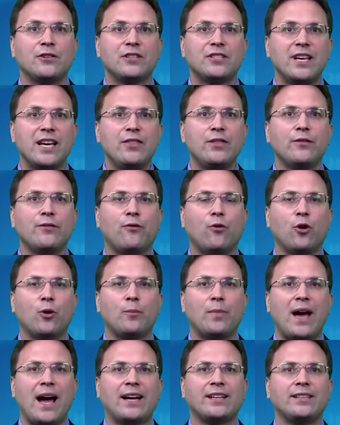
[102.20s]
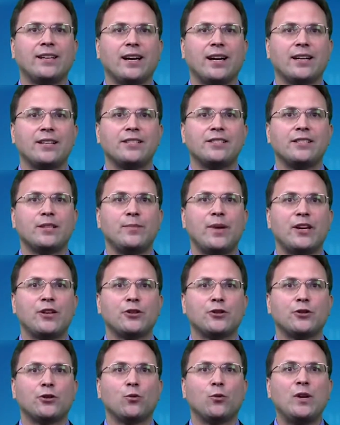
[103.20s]
Now you'll send the form back to us to
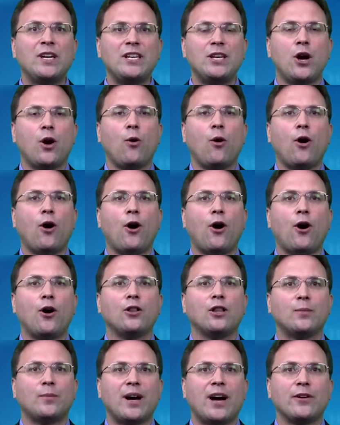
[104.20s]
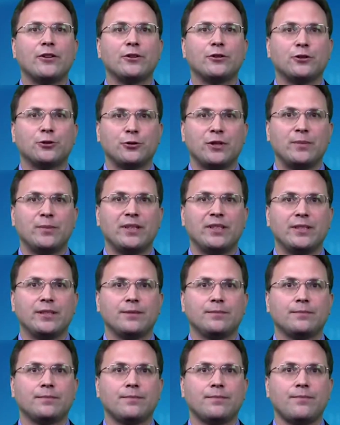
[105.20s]
make sure we know all about your
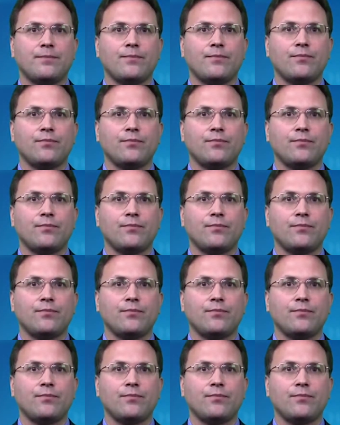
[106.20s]
treatment.